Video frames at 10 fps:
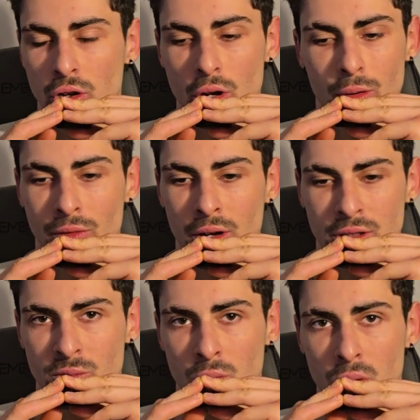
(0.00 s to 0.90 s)
no
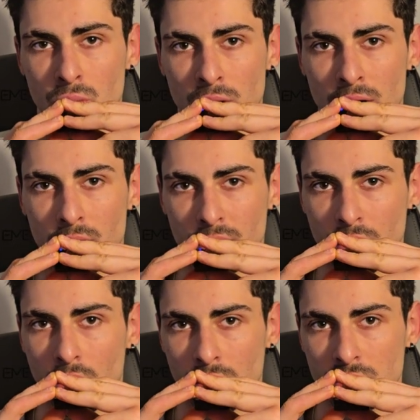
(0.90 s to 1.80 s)
advice for people that are in
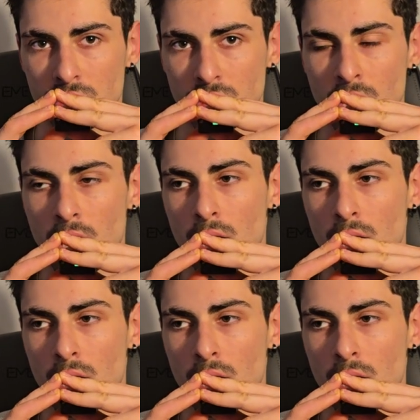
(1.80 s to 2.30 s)
college.